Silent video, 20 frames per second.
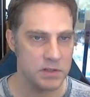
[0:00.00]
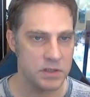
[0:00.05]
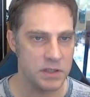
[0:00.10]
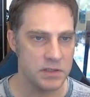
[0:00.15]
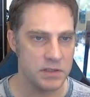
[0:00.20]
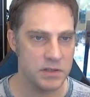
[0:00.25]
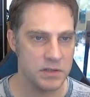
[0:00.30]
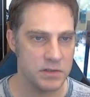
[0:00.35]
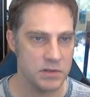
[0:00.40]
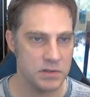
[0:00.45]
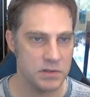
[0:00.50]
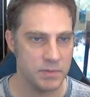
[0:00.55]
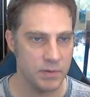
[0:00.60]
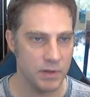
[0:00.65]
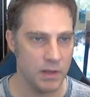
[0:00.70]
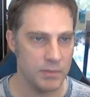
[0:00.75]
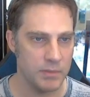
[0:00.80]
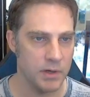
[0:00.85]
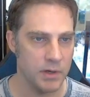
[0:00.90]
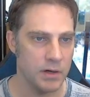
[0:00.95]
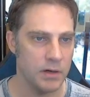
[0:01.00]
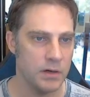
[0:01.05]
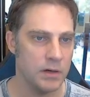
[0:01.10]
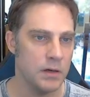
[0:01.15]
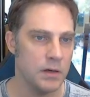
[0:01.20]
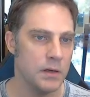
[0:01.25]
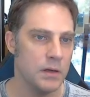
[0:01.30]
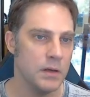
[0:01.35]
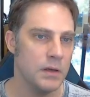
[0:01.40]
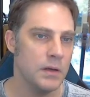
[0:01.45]
Let's just search plumber,
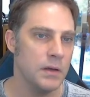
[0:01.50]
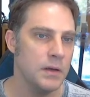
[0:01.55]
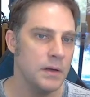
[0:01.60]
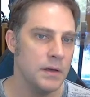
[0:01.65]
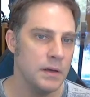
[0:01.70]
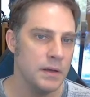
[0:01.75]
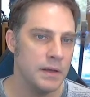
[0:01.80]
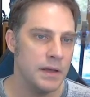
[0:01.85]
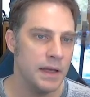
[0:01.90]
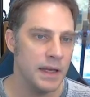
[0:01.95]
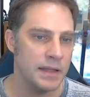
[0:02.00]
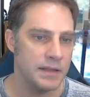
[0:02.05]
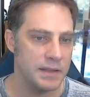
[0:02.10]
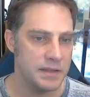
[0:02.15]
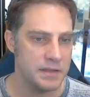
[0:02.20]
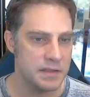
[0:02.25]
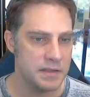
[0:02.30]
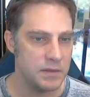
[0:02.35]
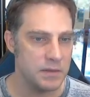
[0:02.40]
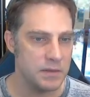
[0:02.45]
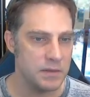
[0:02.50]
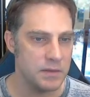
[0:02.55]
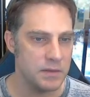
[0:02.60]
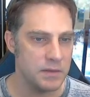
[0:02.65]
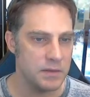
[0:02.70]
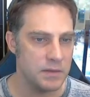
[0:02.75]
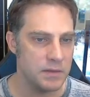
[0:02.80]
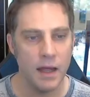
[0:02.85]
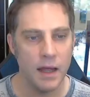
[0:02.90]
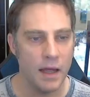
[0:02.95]
and let's see
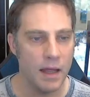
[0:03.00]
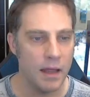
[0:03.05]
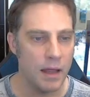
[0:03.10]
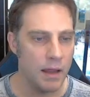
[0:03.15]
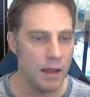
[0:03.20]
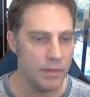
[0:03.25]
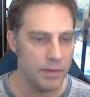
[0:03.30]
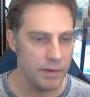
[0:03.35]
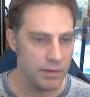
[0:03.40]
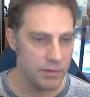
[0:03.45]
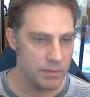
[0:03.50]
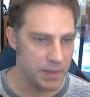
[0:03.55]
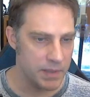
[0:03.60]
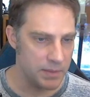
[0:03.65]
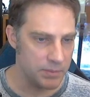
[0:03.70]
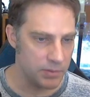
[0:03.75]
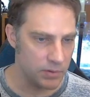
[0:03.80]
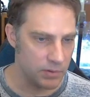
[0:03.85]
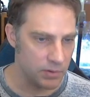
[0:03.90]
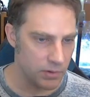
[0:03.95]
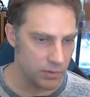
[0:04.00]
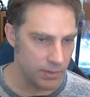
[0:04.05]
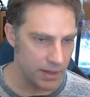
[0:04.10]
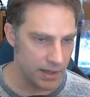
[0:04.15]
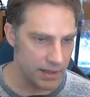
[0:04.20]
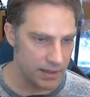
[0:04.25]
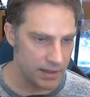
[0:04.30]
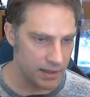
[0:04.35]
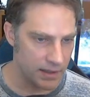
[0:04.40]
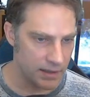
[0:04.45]
what the other people who are
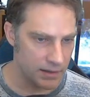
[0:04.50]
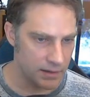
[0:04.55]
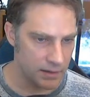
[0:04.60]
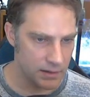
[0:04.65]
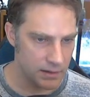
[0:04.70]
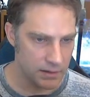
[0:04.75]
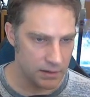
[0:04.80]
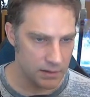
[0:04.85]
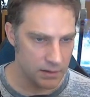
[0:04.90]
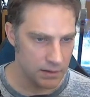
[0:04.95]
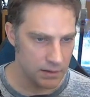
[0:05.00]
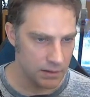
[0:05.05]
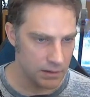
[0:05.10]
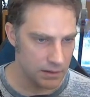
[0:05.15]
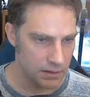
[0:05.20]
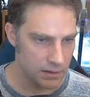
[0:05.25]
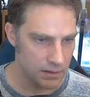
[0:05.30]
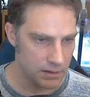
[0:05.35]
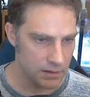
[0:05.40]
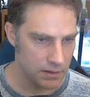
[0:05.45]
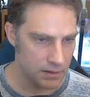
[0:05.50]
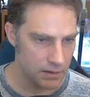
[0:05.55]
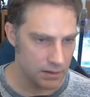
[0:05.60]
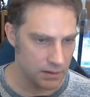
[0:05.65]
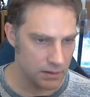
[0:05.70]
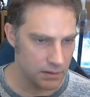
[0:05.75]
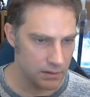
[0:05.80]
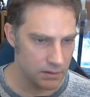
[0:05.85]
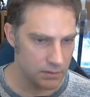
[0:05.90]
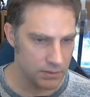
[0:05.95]
ranking,
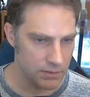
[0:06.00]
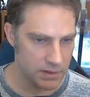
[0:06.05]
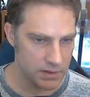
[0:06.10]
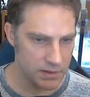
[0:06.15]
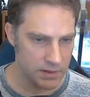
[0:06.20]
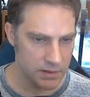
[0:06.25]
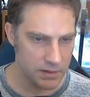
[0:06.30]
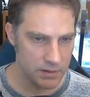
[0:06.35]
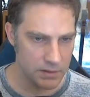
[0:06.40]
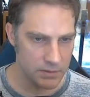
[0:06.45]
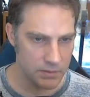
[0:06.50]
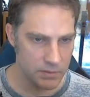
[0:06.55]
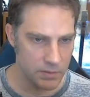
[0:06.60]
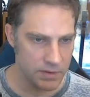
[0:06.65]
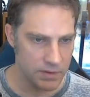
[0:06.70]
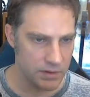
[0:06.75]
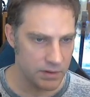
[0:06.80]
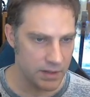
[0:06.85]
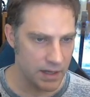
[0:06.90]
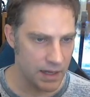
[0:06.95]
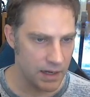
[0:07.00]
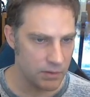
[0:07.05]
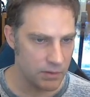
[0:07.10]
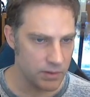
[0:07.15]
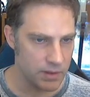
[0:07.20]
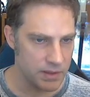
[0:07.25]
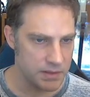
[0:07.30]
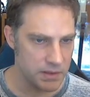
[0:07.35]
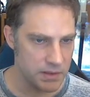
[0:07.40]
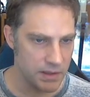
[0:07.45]
or what their
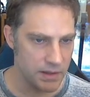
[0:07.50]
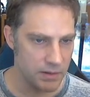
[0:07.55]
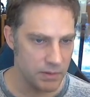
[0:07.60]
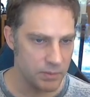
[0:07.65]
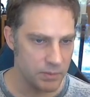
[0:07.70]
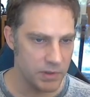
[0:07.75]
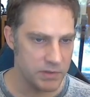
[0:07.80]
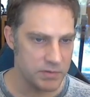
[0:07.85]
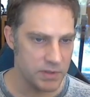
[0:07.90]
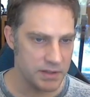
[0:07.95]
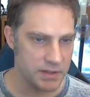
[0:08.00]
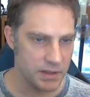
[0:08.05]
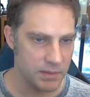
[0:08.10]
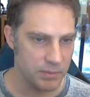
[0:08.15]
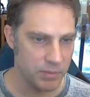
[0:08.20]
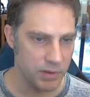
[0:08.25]
category is. Okay, there it's right there.